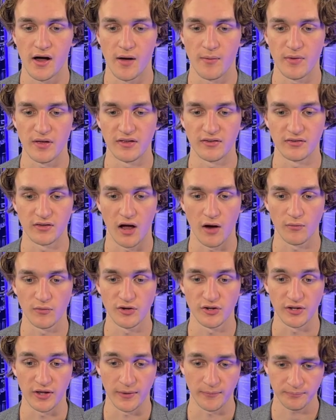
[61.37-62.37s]
is not
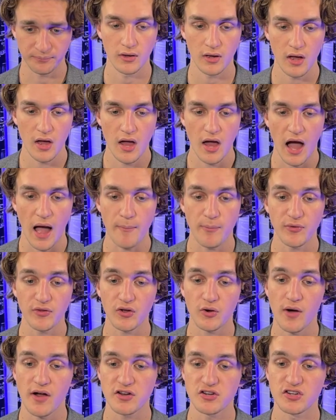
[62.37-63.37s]
reeled in. I put the
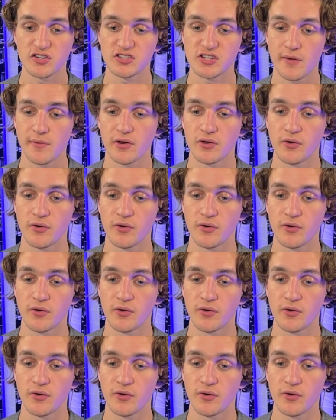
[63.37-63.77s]
question to someone